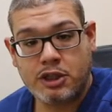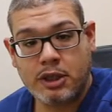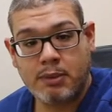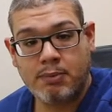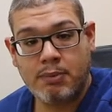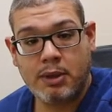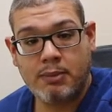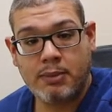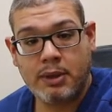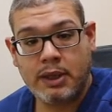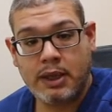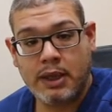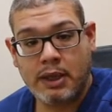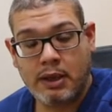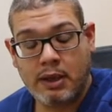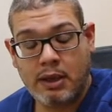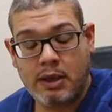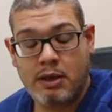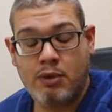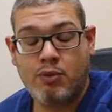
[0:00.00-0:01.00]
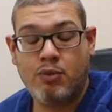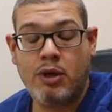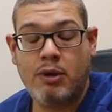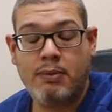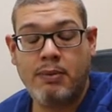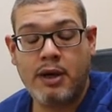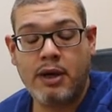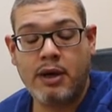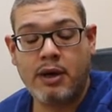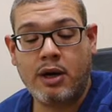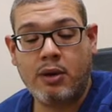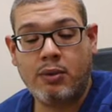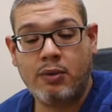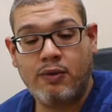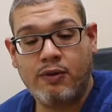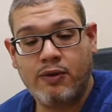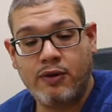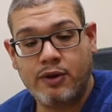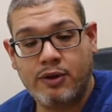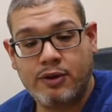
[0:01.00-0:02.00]
supplement will be
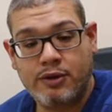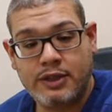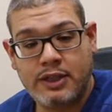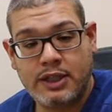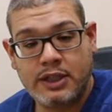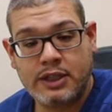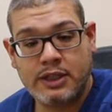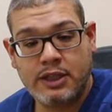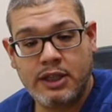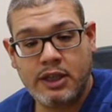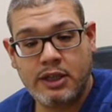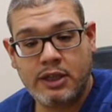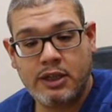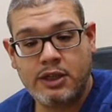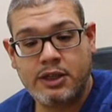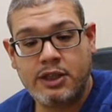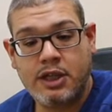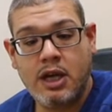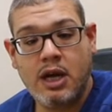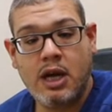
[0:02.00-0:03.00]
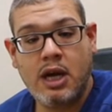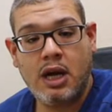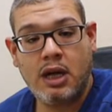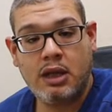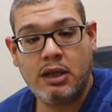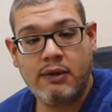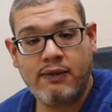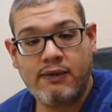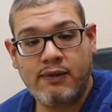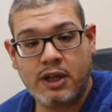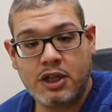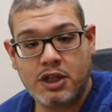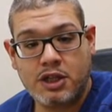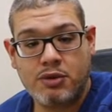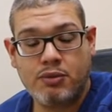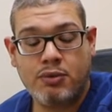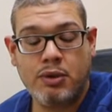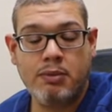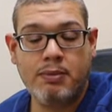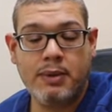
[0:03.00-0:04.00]
around 4 to 6 liters, and the
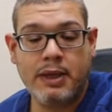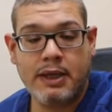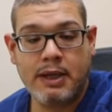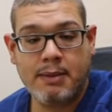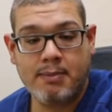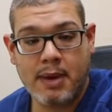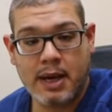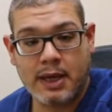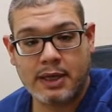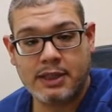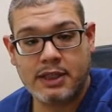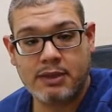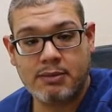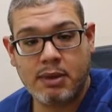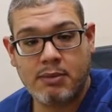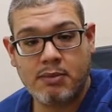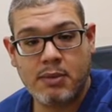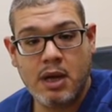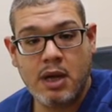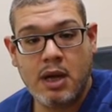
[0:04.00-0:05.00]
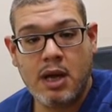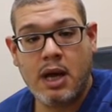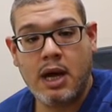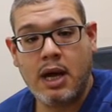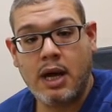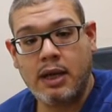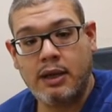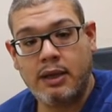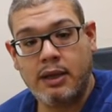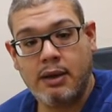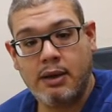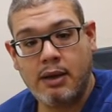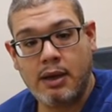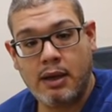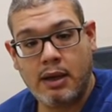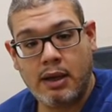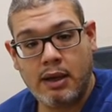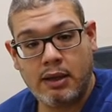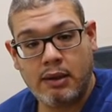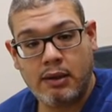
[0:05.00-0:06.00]
flush will be the maximum, and
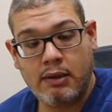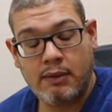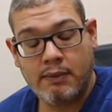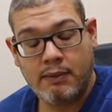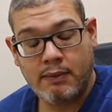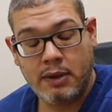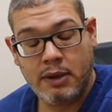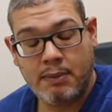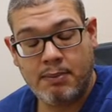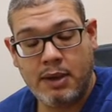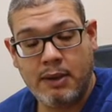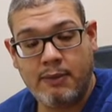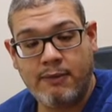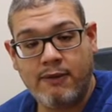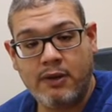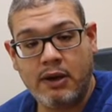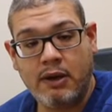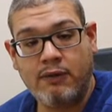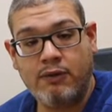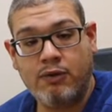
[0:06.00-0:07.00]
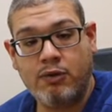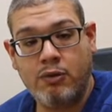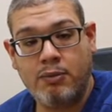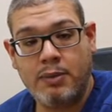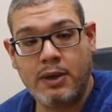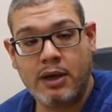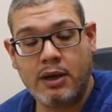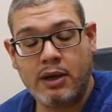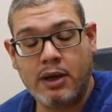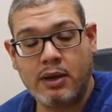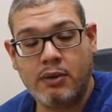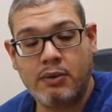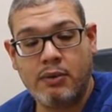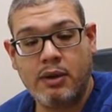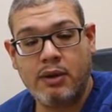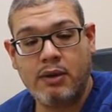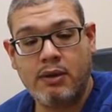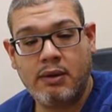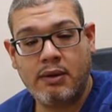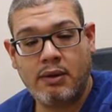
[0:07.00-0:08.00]
the beep valve will be around